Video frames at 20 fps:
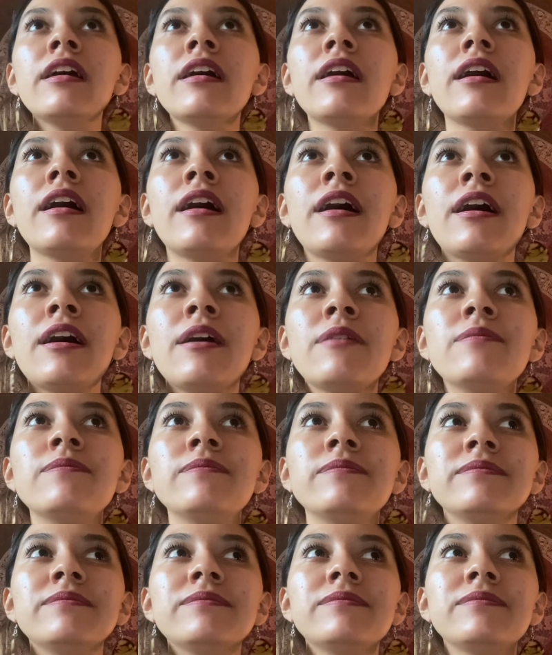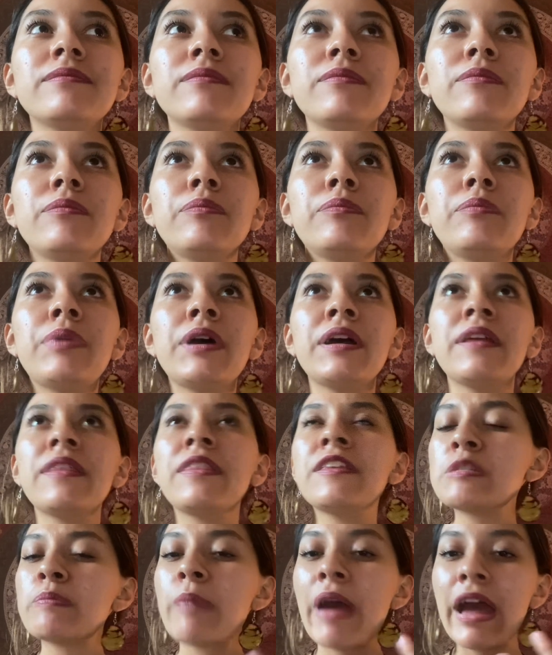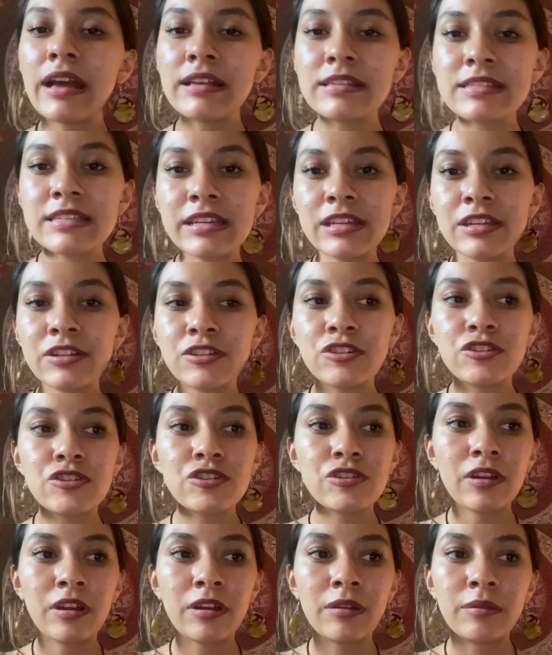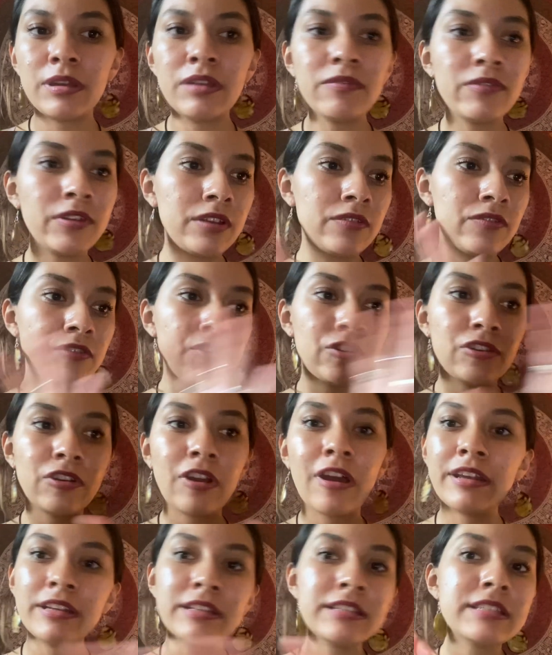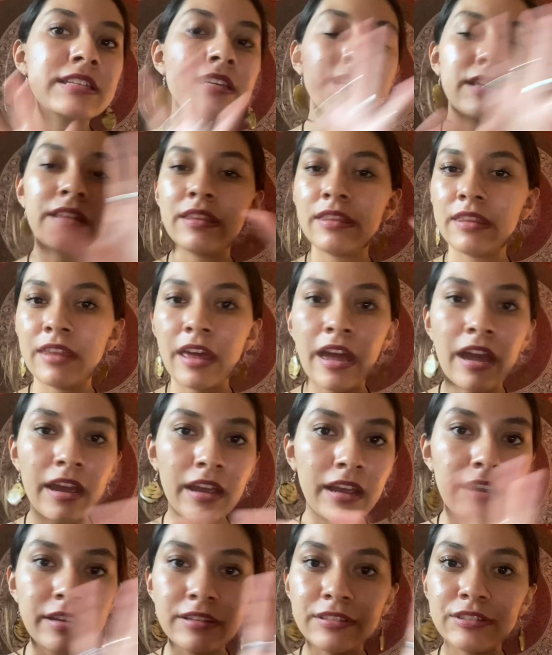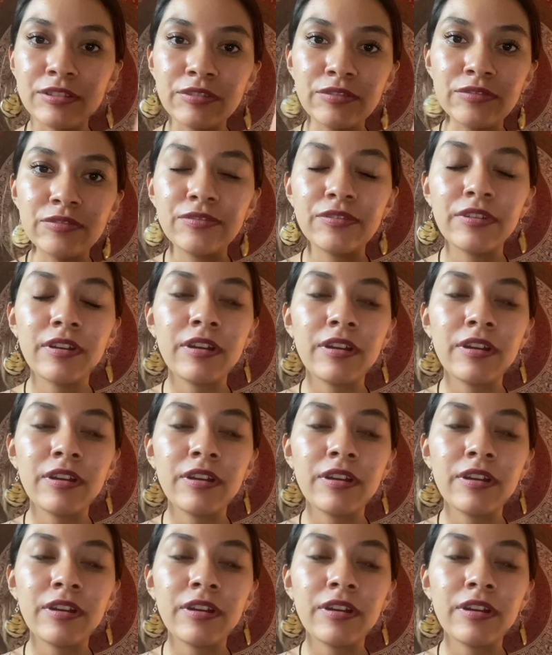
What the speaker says: But this passage, even if you're not into that kind of